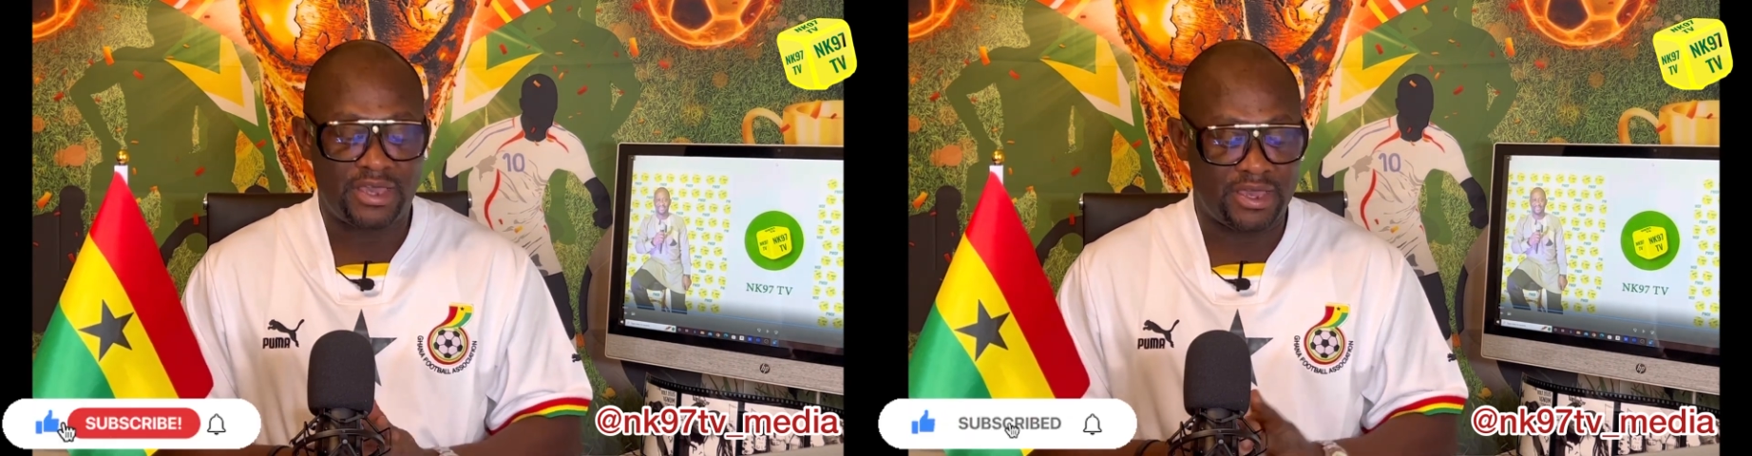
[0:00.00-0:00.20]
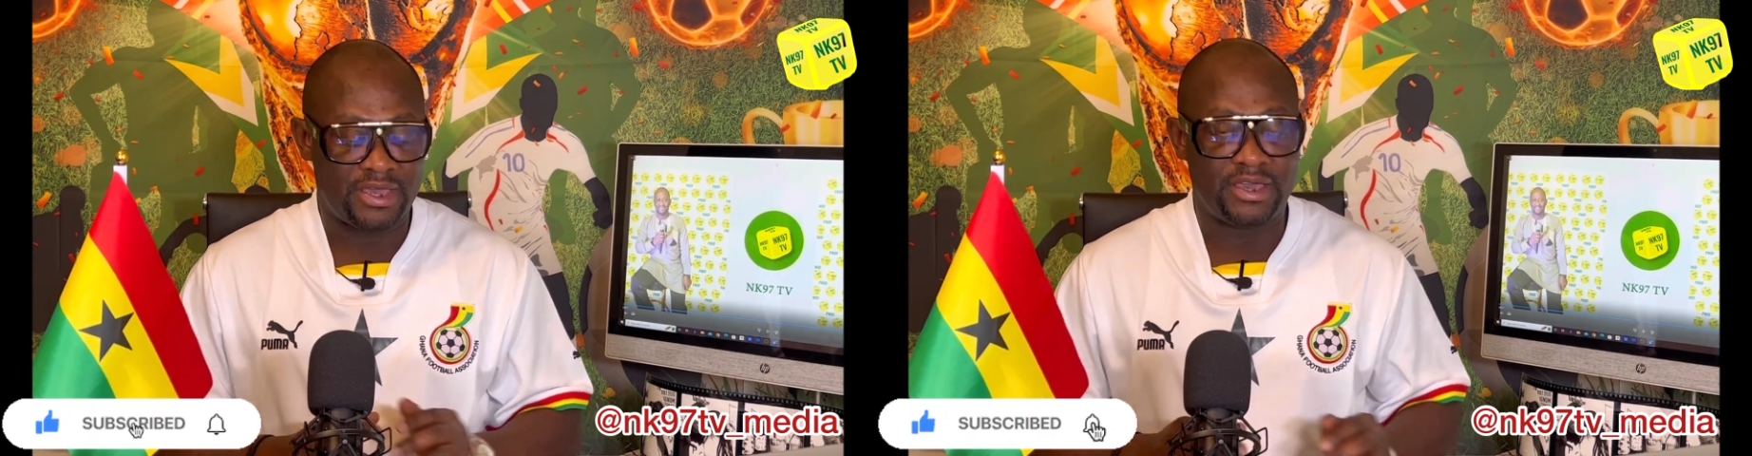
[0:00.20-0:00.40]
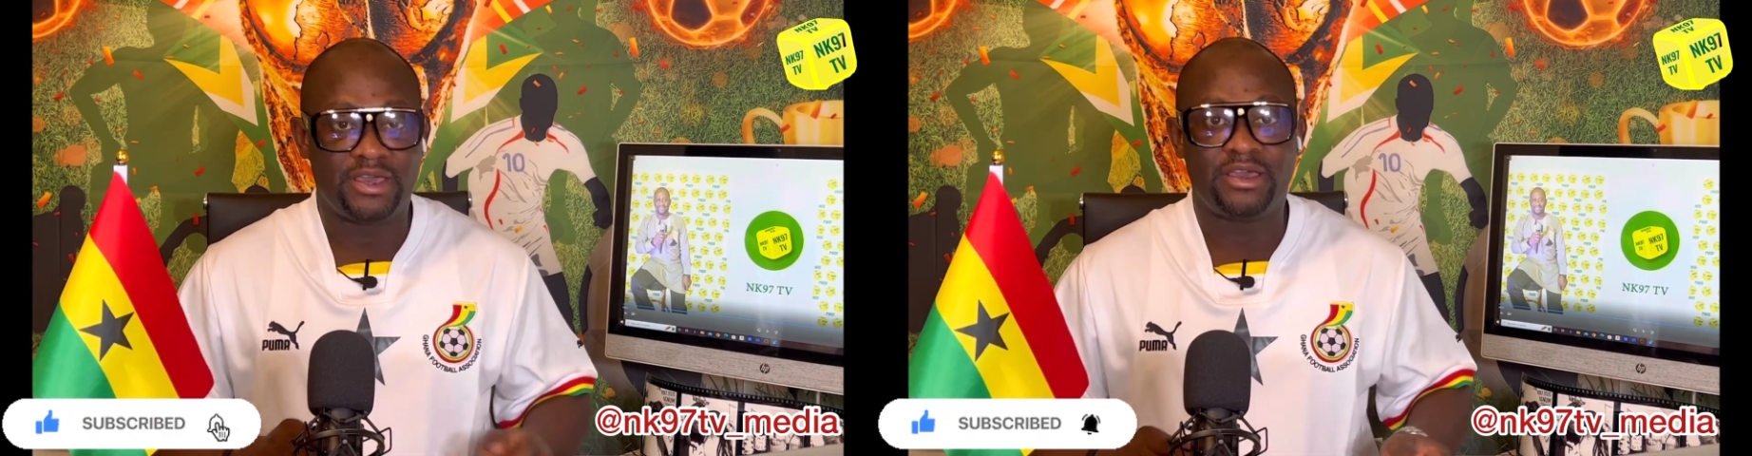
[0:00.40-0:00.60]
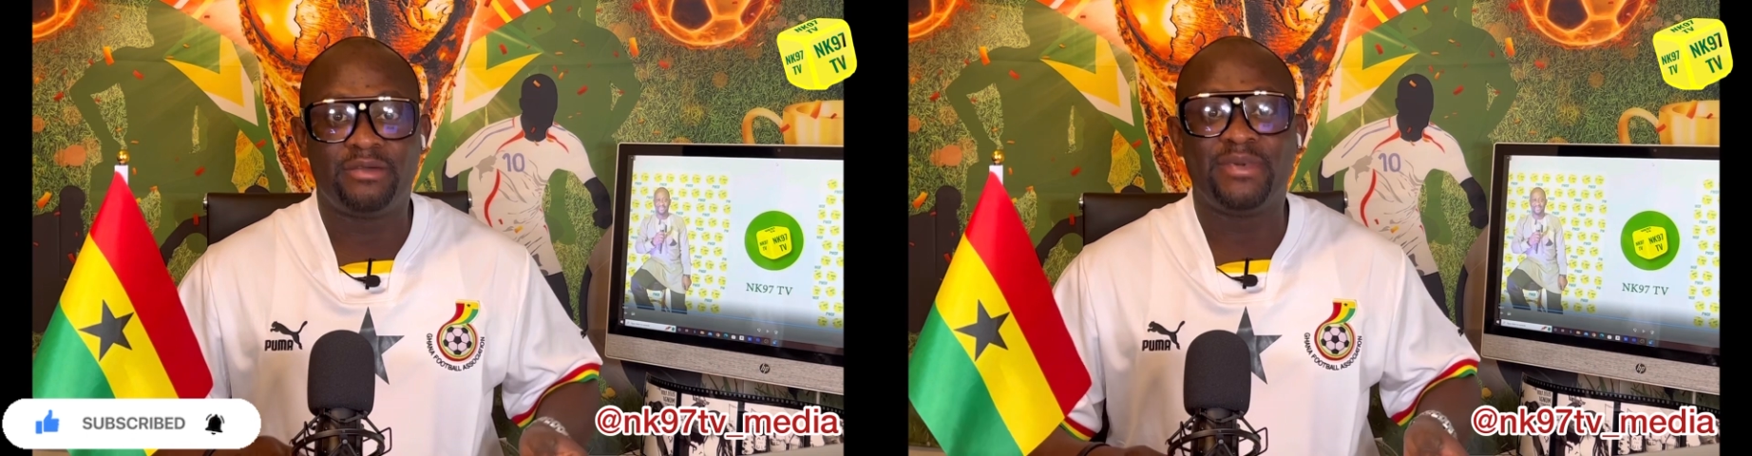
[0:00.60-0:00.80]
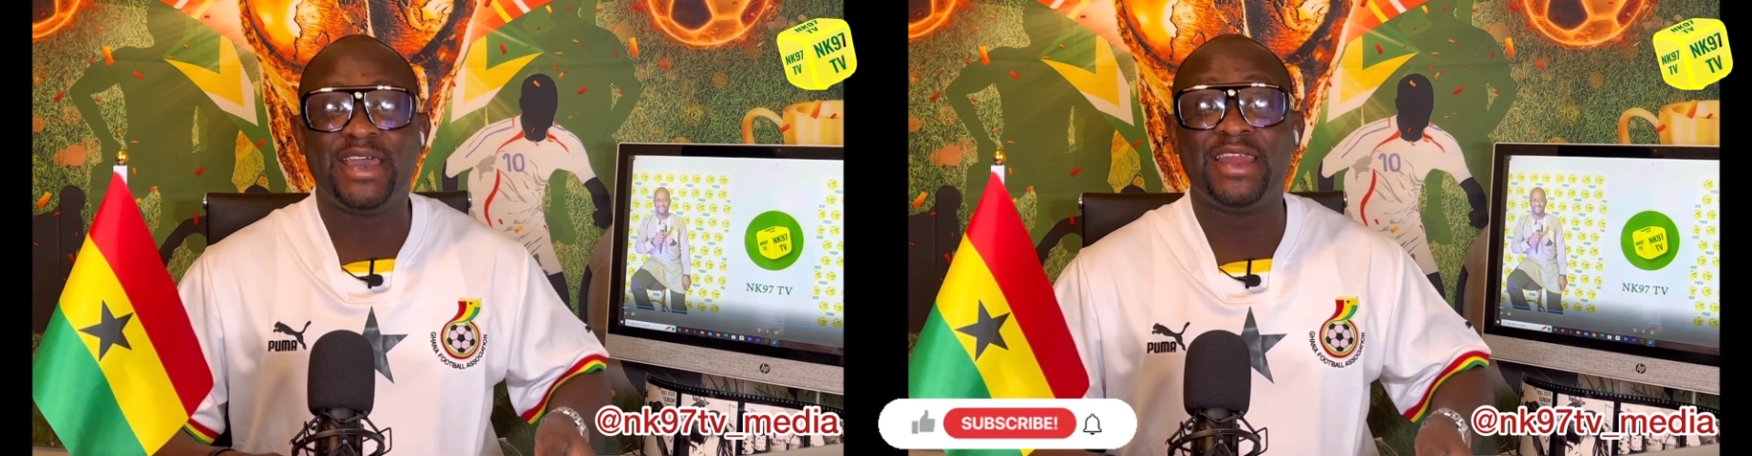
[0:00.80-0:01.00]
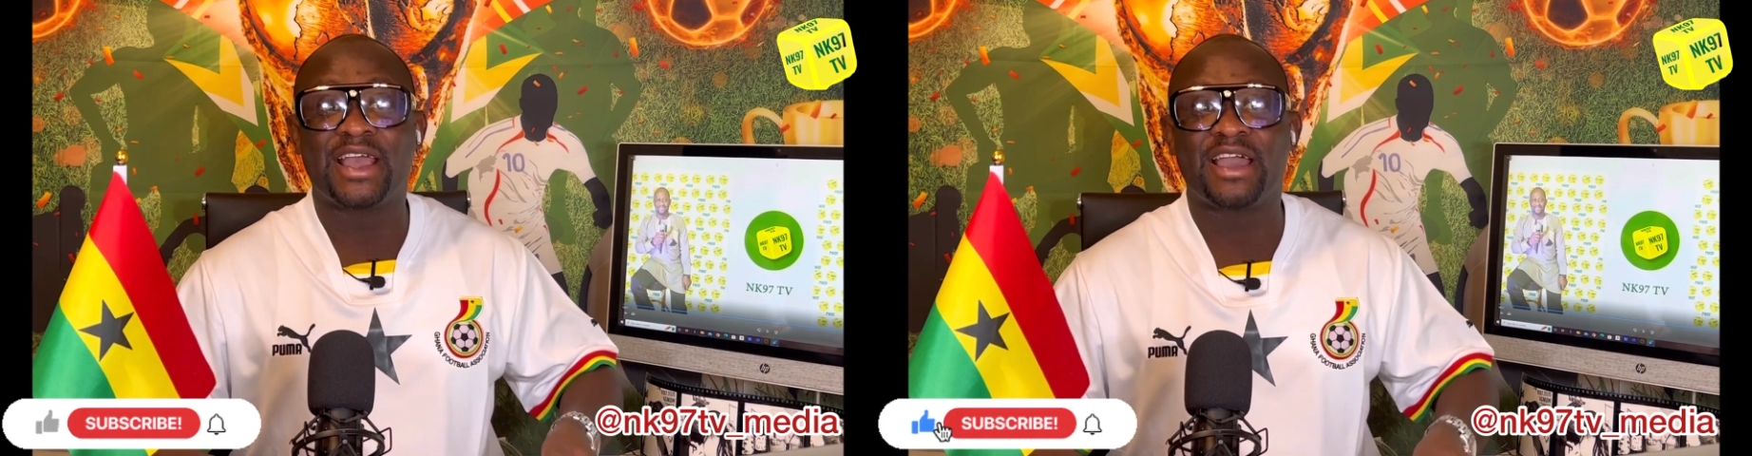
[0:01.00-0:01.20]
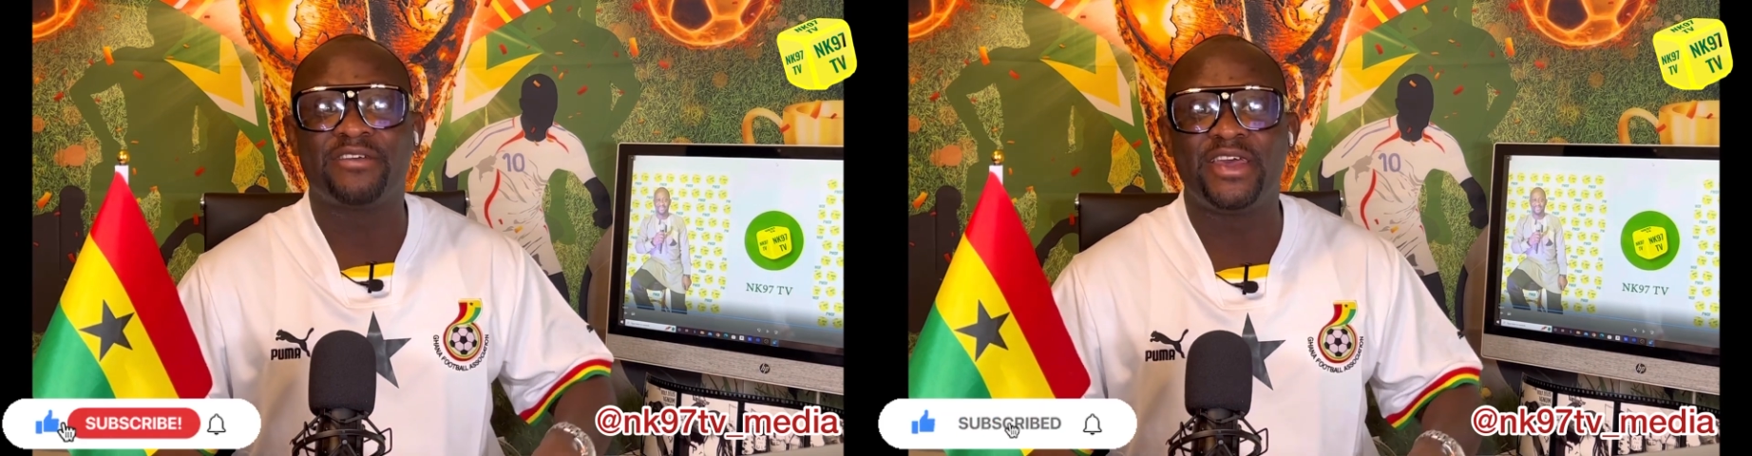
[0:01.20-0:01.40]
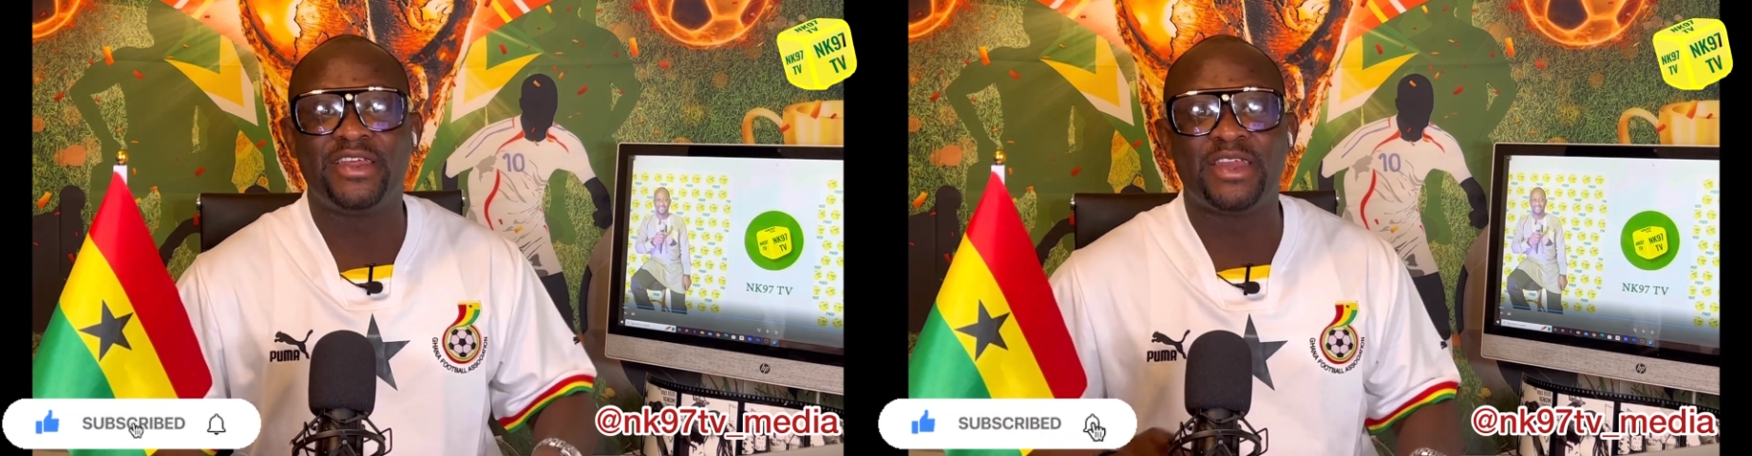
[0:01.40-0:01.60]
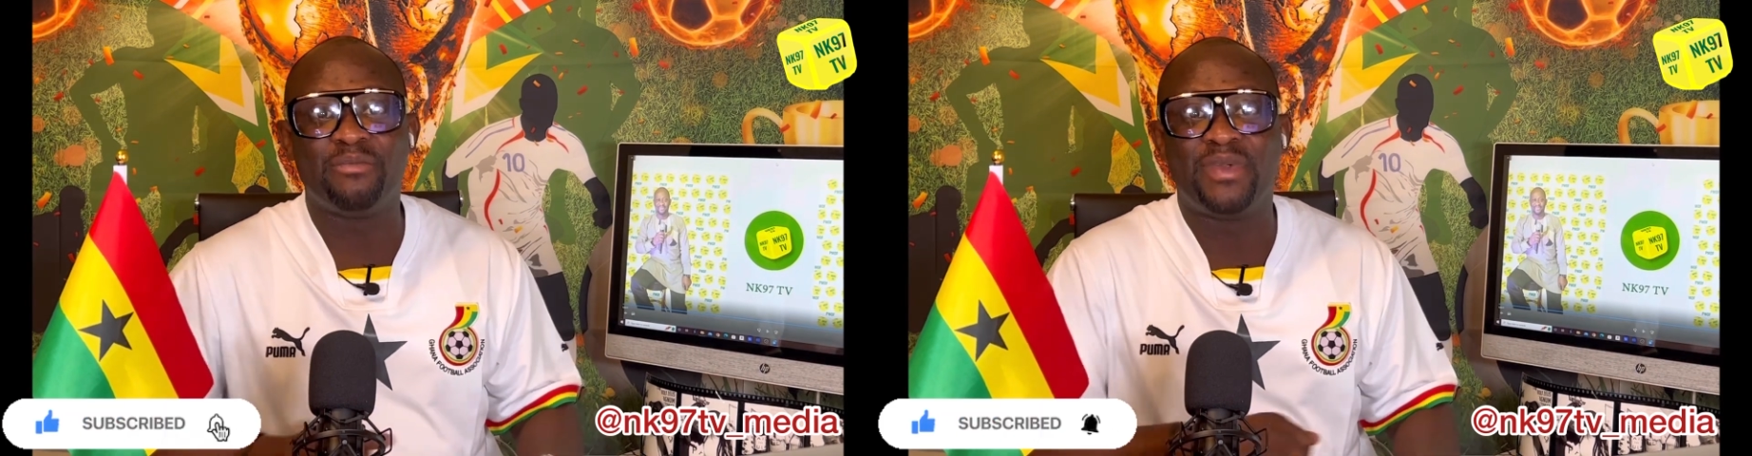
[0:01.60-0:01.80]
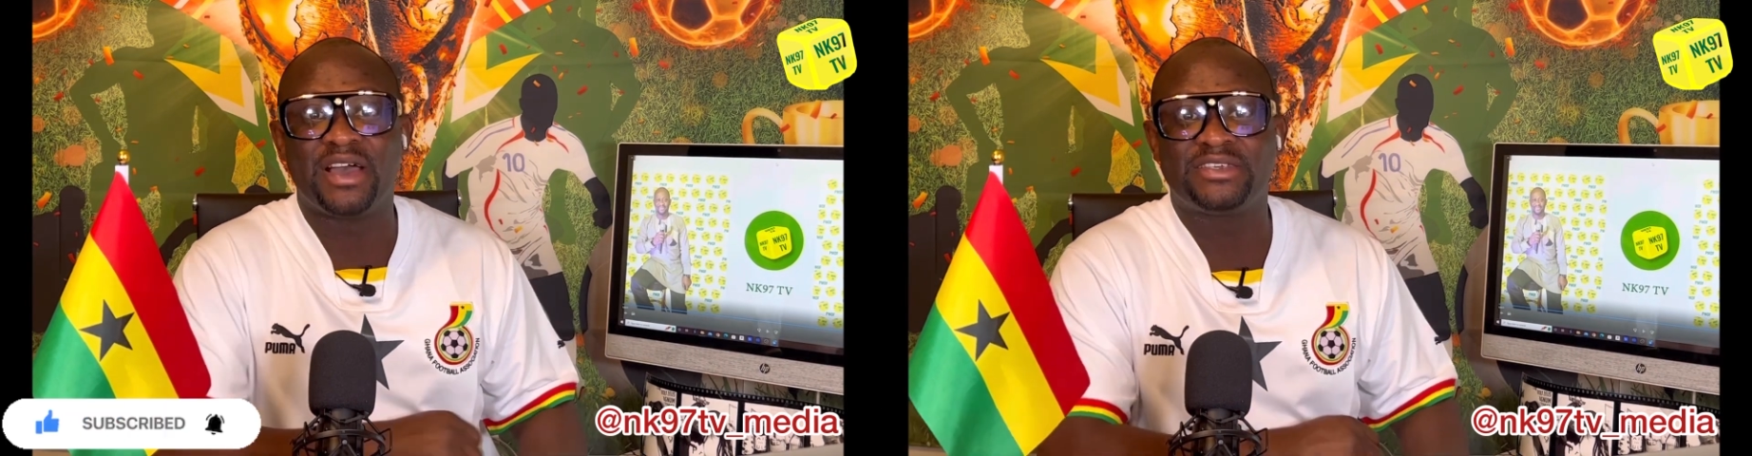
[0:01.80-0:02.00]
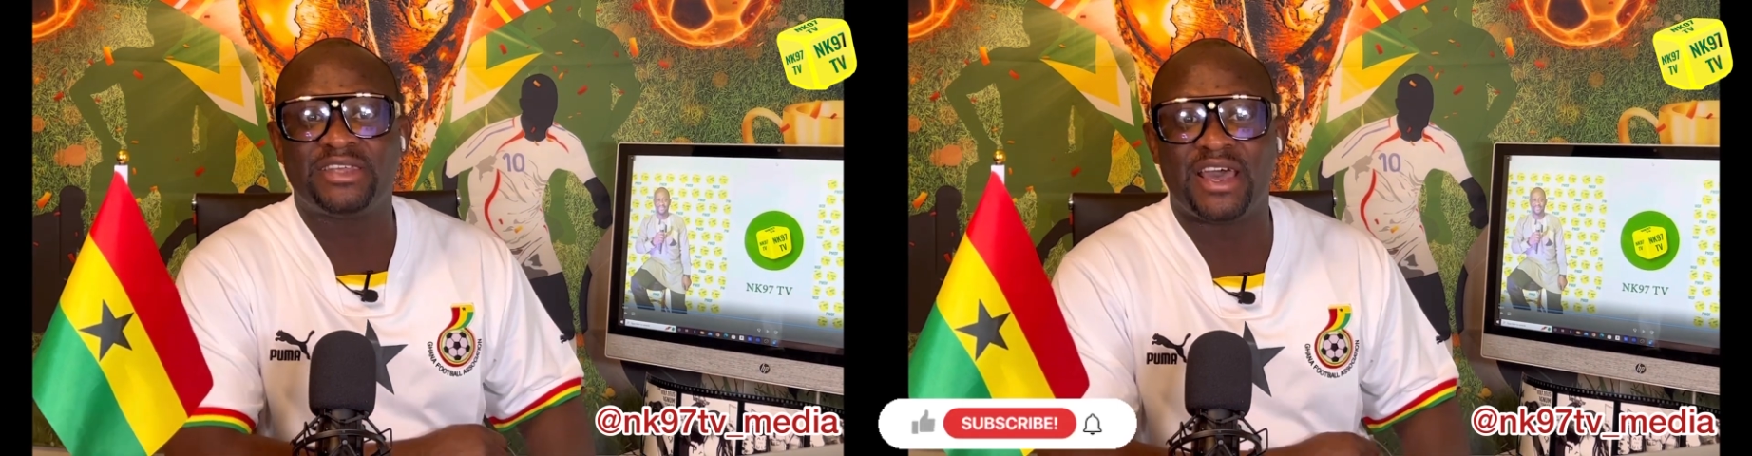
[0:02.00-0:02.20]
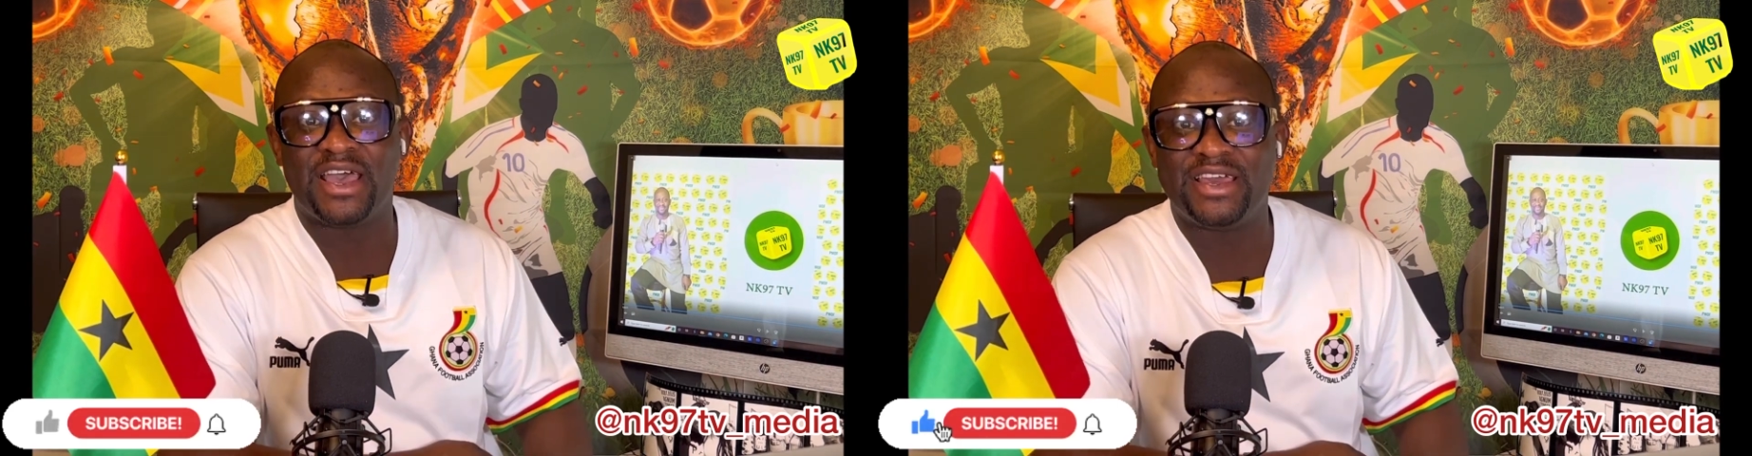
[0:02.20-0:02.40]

Ben Nakakrain in a black star